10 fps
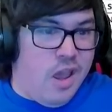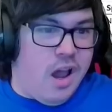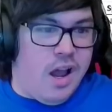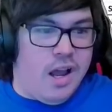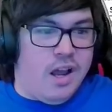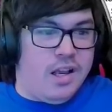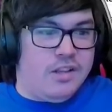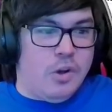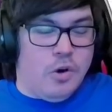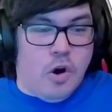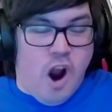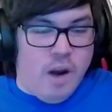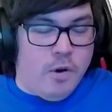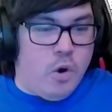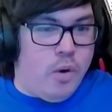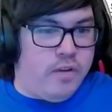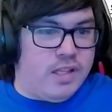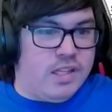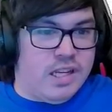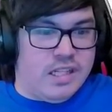Uh, so her armor
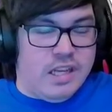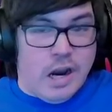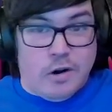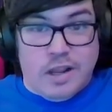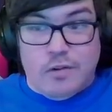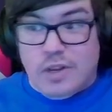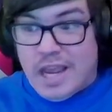equivalency is Daredevil.